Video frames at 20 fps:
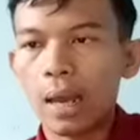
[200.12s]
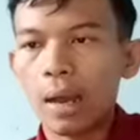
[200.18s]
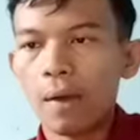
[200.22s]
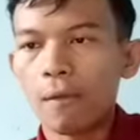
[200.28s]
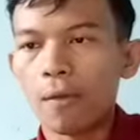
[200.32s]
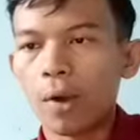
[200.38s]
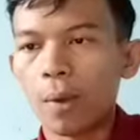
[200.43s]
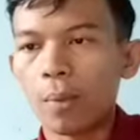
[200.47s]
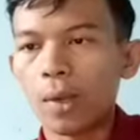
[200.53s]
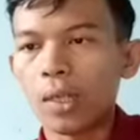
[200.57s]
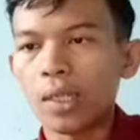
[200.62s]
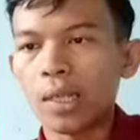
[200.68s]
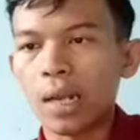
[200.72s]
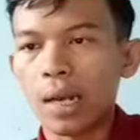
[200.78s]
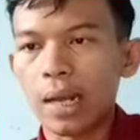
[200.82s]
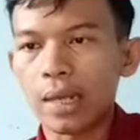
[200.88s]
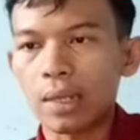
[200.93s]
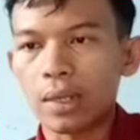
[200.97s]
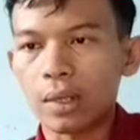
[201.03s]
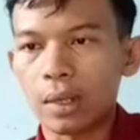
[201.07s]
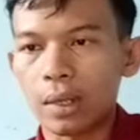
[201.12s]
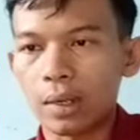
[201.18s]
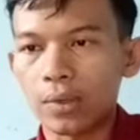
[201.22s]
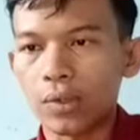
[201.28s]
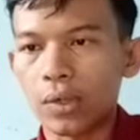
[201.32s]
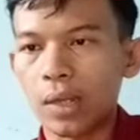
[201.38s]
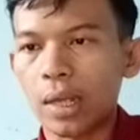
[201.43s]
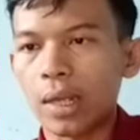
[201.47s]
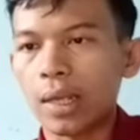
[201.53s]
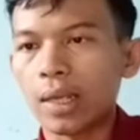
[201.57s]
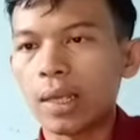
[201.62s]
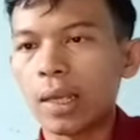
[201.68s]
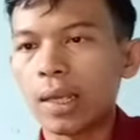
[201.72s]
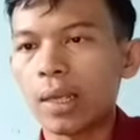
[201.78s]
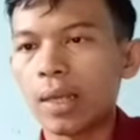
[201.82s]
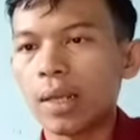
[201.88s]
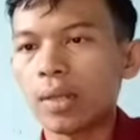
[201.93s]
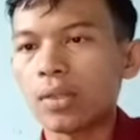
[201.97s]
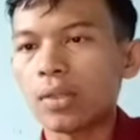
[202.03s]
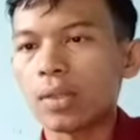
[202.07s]
For most writers,
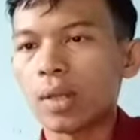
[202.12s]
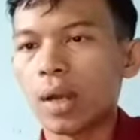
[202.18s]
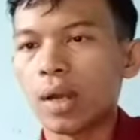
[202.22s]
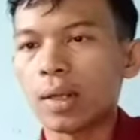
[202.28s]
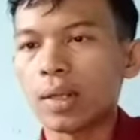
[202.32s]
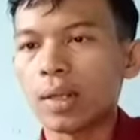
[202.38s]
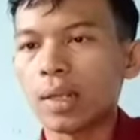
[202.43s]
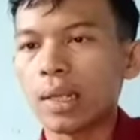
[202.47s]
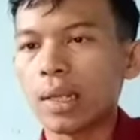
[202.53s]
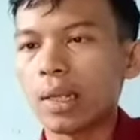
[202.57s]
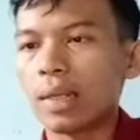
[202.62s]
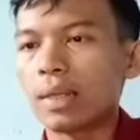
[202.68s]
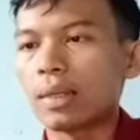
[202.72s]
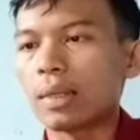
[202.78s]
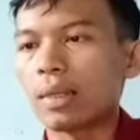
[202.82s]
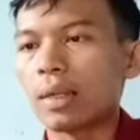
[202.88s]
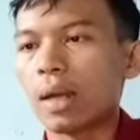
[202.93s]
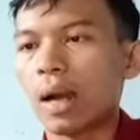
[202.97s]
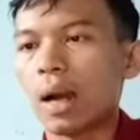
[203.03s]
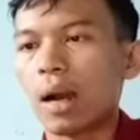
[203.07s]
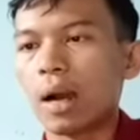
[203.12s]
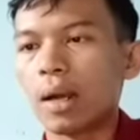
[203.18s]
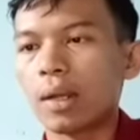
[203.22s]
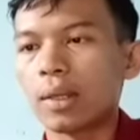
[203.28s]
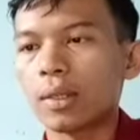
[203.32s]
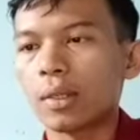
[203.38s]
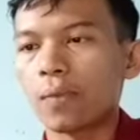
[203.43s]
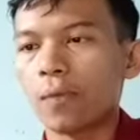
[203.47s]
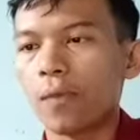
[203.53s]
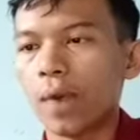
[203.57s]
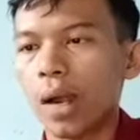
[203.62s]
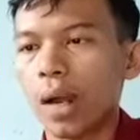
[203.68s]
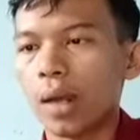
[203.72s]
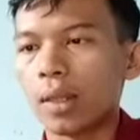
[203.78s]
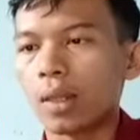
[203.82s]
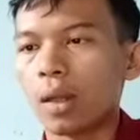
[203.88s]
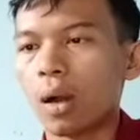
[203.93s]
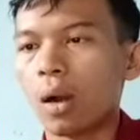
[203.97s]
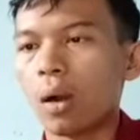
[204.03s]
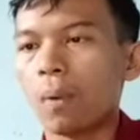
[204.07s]
getting started is the hardest
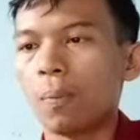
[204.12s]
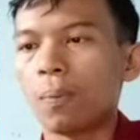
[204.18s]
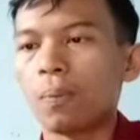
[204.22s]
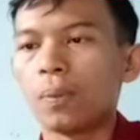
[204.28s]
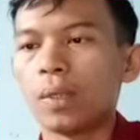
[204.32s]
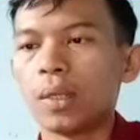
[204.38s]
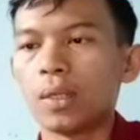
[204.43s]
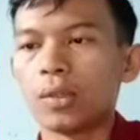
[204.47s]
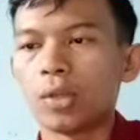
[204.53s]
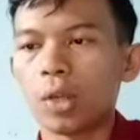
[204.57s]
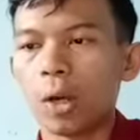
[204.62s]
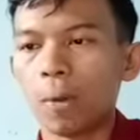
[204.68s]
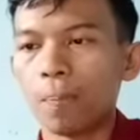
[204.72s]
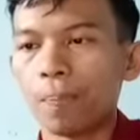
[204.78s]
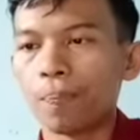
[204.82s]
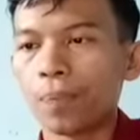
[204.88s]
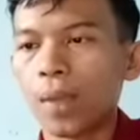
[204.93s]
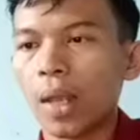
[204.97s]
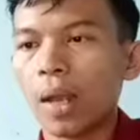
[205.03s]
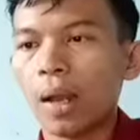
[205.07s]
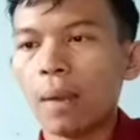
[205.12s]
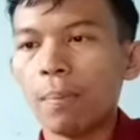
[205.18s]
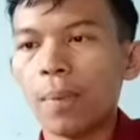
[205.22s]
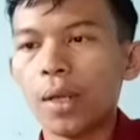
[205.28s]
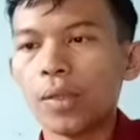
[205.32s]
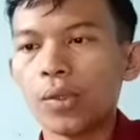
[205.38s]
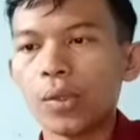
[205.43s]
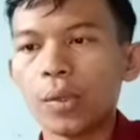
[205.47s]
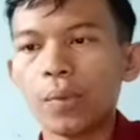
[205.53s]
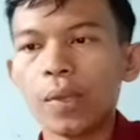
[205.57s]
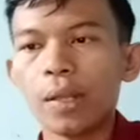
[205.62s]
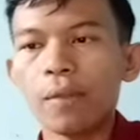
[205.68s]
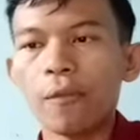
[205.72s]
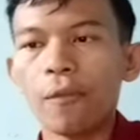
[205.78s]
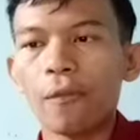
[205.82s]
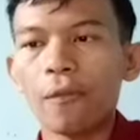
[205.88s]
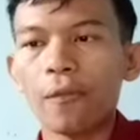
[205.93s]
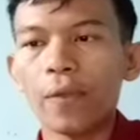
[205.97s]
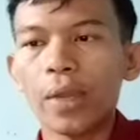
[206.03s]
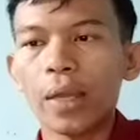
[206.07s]
part of the job, but you will
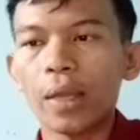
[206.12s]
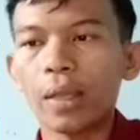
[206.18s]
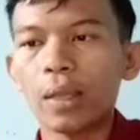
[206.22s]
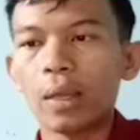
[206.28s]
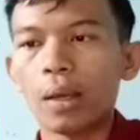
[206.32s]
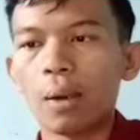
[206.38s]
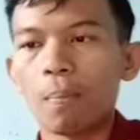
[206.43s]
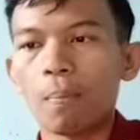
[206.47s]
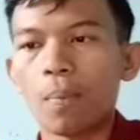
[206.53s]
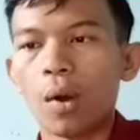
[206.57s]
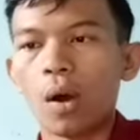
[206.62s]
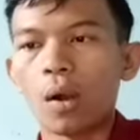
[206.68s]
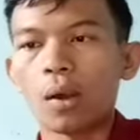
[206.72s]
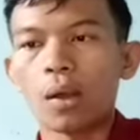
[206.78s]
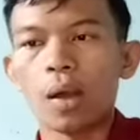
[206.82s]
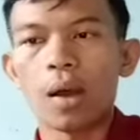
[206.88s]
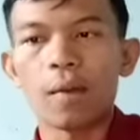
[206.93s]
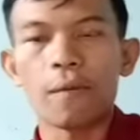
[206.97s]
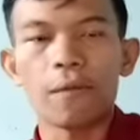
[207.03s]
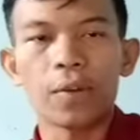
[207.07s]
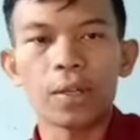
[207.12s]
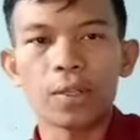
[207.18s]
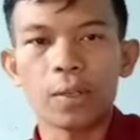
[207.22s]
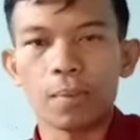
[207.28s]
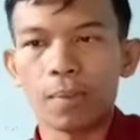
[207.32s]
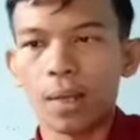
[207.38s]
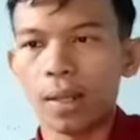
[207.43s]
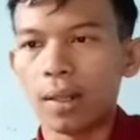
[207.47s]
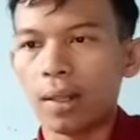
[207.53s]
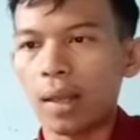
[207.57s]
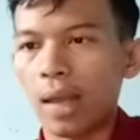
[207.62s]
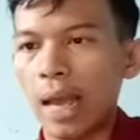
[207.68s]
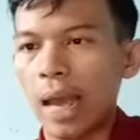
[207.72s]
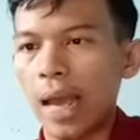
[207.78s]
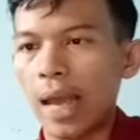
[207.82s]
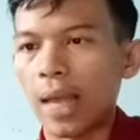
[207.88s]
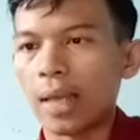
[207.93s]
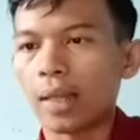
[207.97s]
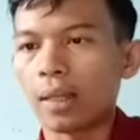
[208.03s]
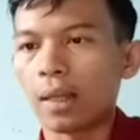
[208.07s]
feel more comfortable
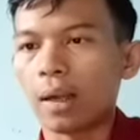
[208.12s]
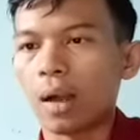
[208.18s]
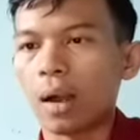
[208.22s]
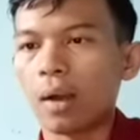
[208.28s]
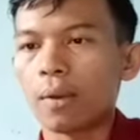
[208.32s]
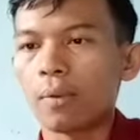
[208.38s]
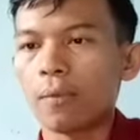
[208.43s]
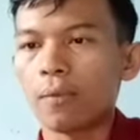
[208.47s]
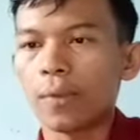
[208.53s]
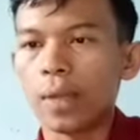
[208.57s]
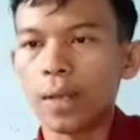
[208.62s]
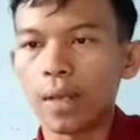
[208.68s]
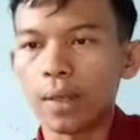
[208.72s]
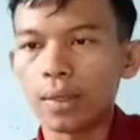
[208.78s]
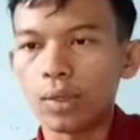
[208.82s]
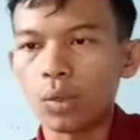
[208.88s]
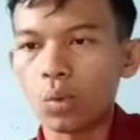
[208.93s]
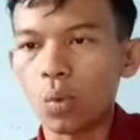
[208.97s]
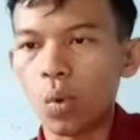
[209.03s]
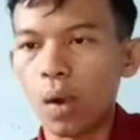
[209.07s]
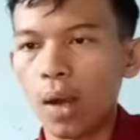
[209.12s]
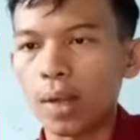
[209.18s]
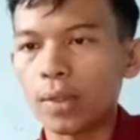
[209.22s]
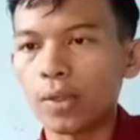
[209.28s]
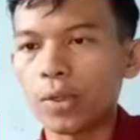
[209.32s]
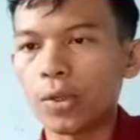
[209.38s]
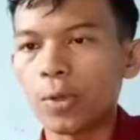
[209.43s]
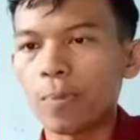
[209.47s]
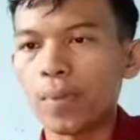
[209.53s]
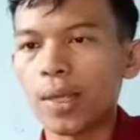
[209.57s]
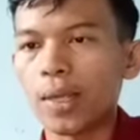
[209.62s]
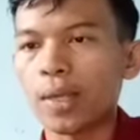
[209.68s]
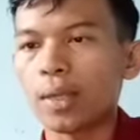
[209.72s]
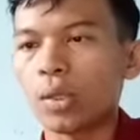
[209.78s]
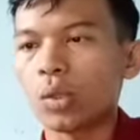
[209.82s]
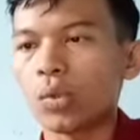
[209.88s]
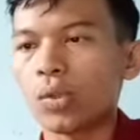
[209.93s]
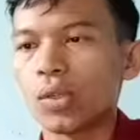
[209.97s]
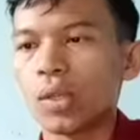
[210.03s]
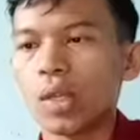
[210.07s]
and confident once you begin
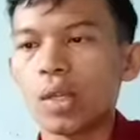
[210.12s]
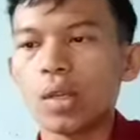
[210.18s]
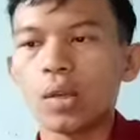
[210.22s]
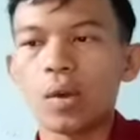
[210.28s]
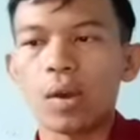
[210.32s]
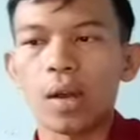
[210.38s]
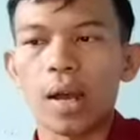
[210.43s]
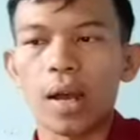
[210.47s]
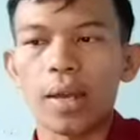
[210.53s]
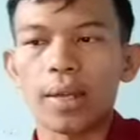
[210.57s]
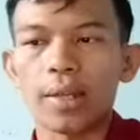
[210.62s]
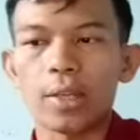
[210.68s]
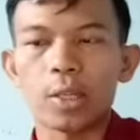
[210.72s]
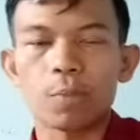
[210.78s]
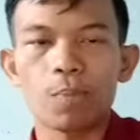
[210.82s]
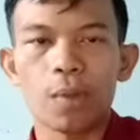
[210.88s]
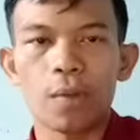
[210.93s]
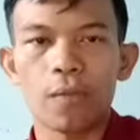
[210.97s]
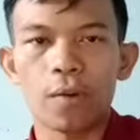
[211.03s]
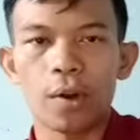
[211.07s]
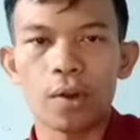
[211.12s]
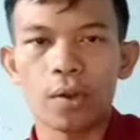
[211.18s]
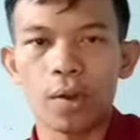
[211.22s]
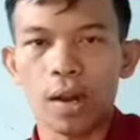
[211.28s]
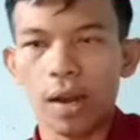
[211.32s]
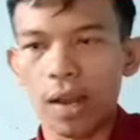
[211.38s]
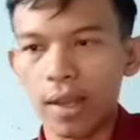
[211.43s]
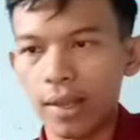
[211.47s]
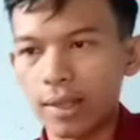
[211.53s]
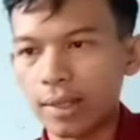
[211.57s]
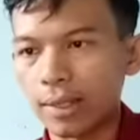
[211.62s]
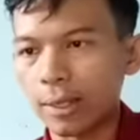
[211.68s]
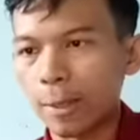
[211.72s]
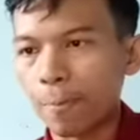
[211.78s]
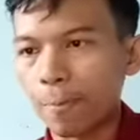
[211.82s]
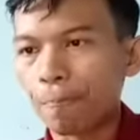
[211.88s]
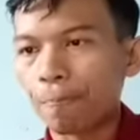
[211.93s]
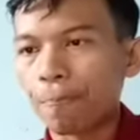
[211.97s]
to see your ideas before your eyes.